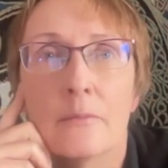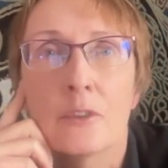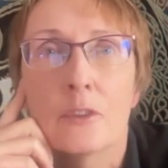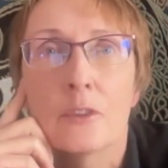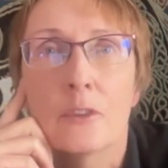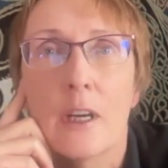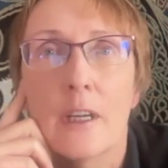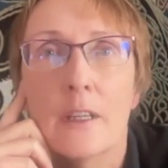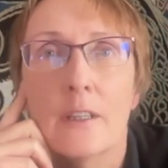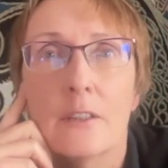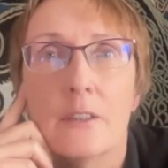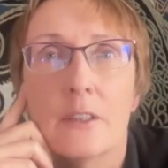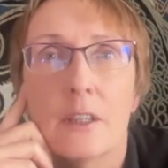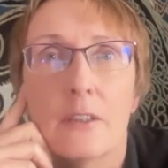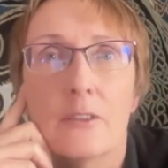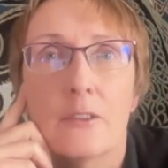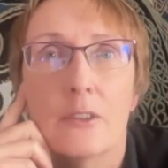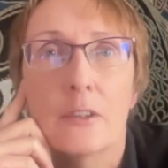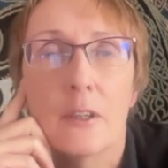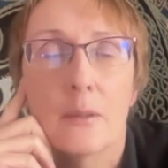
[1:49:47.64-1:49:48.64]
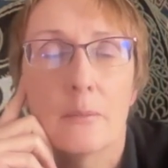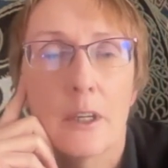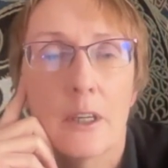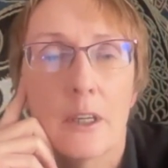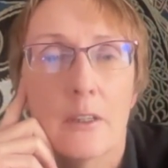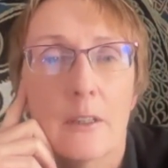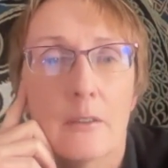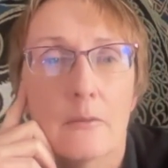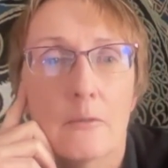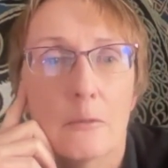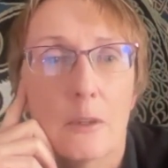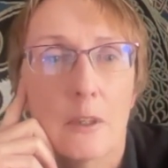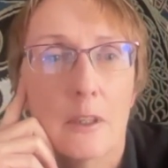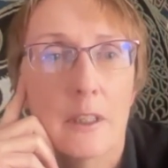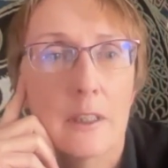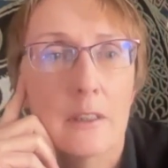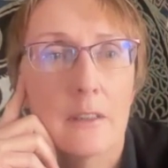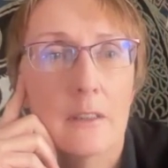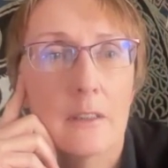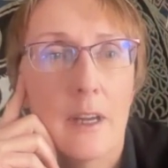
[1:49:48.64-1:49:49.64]
trying to teach the American
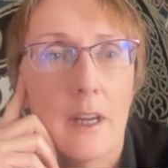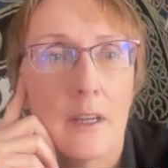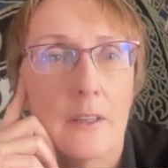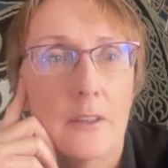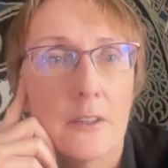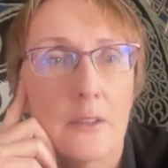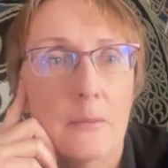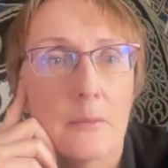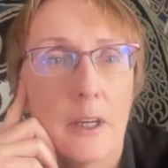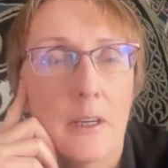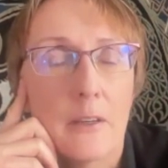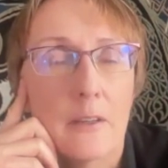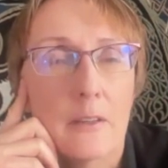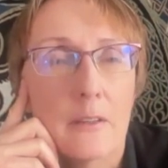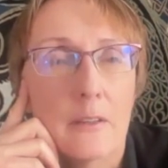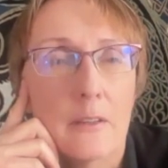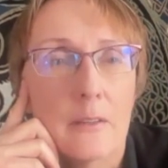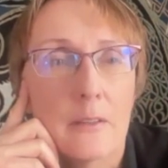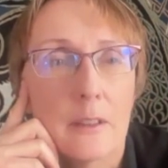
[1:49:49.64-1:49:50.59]
working class about